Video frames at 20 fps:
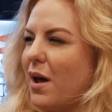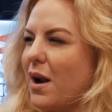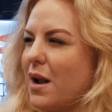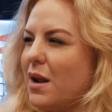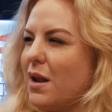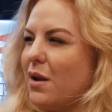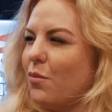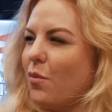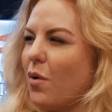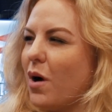I
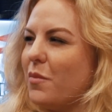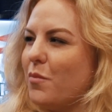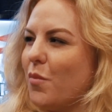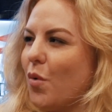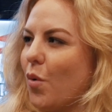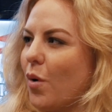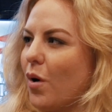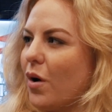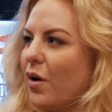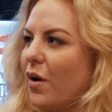need one
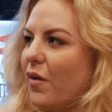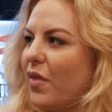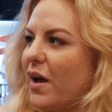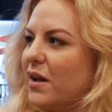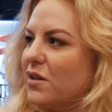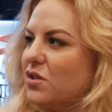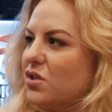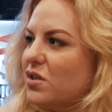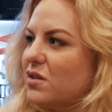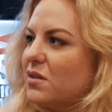more
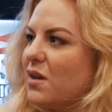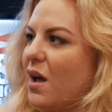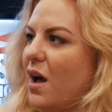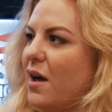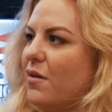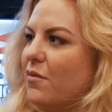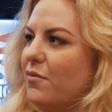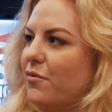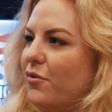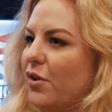that's just kind
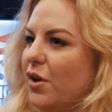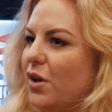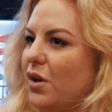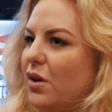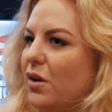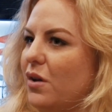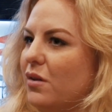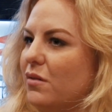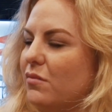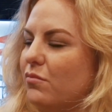of
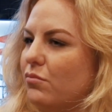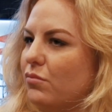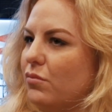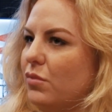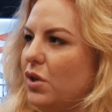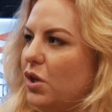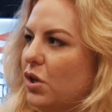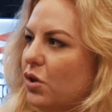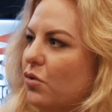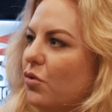
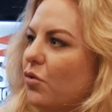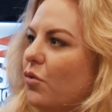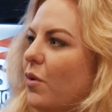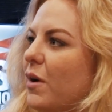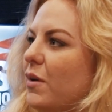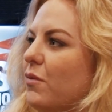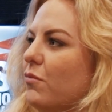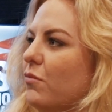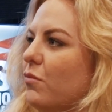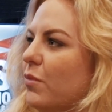you
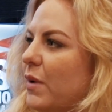and